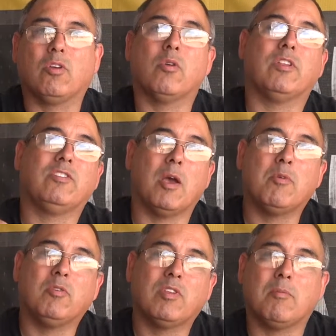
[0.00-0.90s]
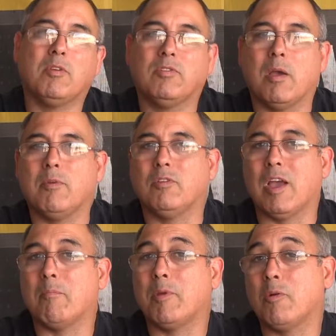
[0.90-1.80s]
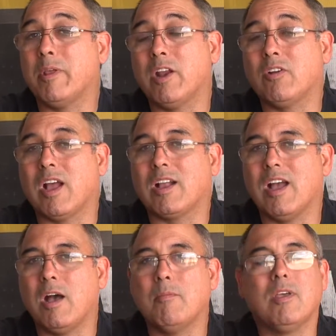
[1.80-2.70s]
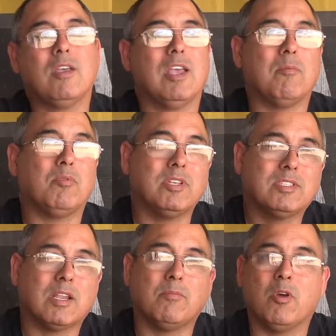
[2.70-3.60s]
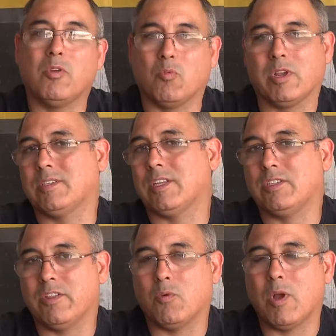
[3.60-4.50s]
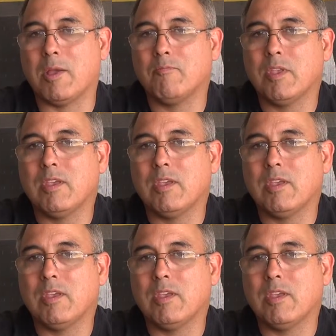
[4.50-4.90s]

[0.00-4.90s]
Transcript: Go to www.pyramidair.com and please let them know that Rick sent you their way.